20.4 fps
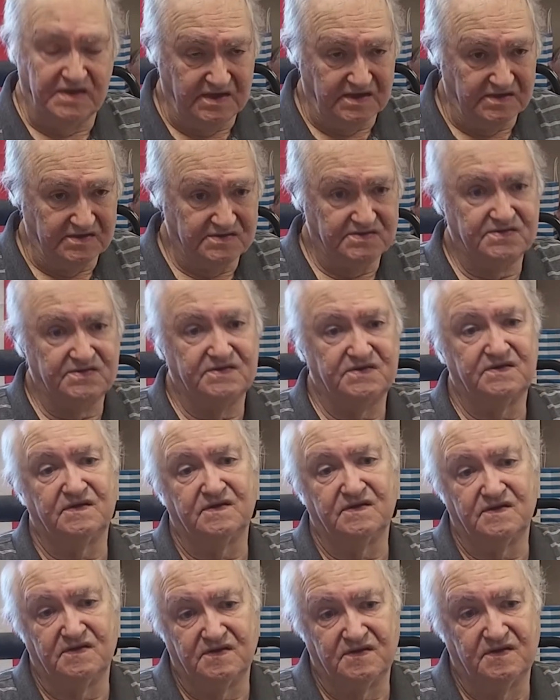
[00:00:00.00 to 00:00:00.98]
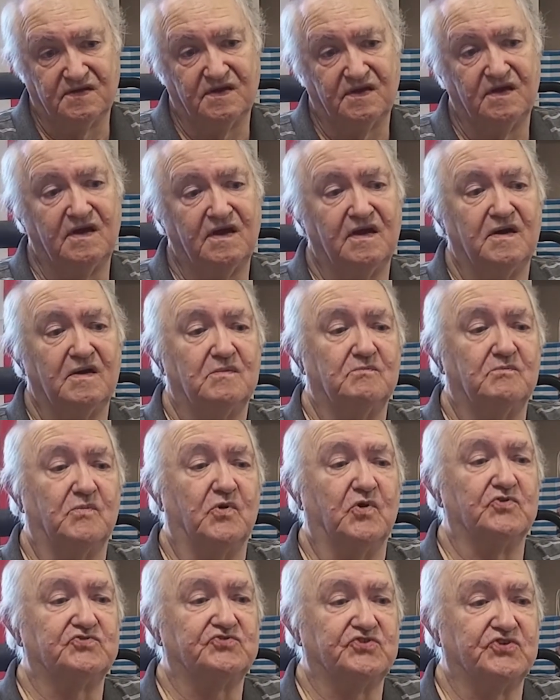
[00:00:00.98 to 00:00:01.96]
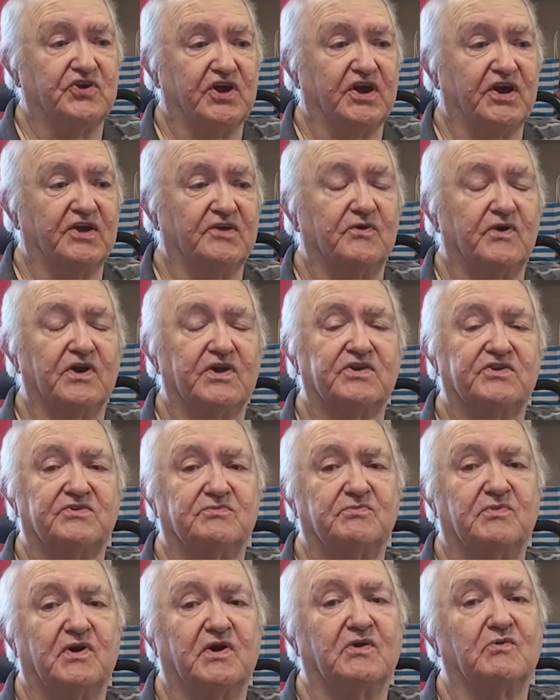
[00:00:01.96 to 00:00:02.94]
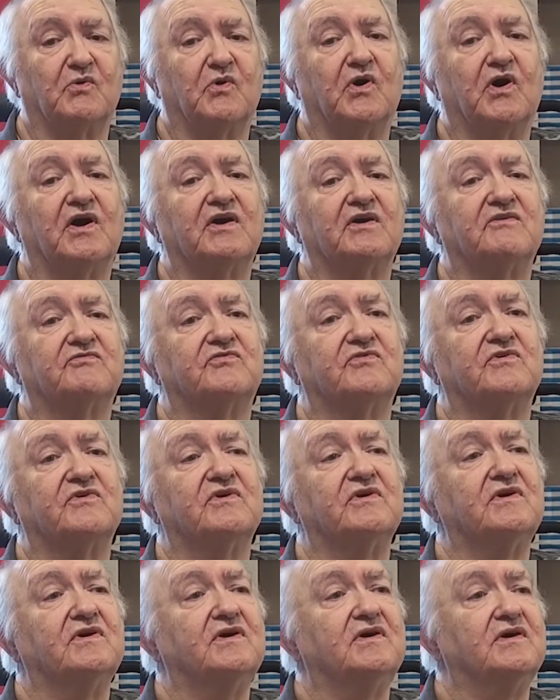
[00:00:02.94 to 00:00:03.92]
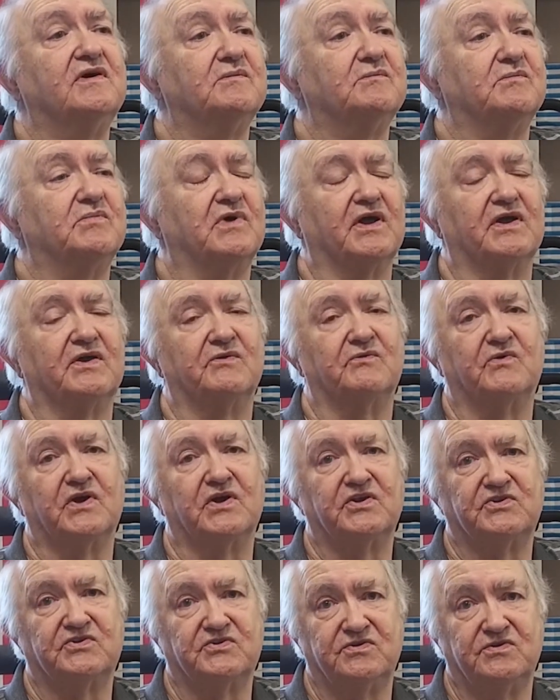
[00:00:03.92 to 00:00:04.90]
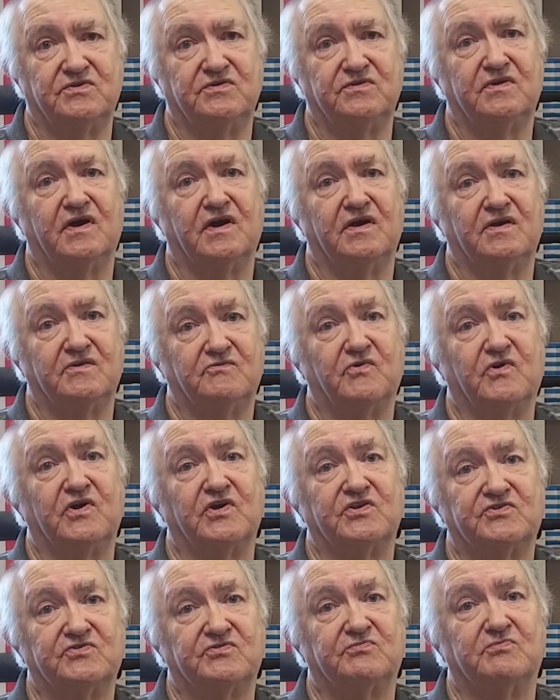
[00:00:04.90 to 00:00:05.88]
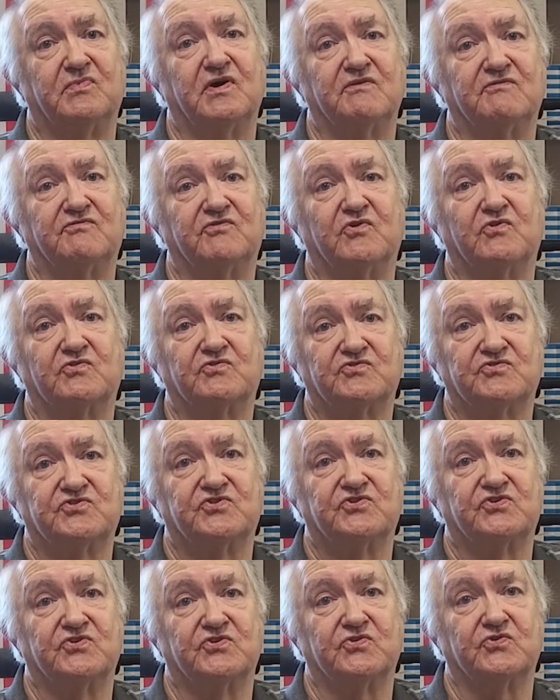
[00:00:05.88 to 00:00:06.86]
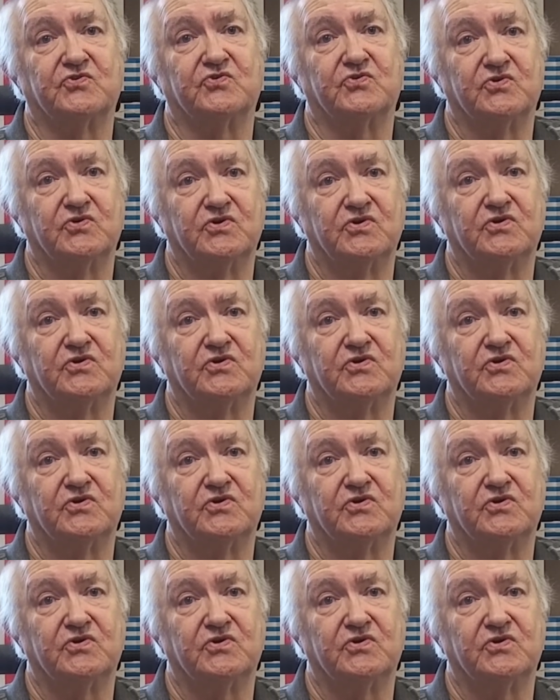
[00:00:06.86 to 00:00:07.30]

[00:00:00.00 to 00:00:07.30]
Yes, uh, mostly I'd write to my wife, but I'd write I'd write to my folks too.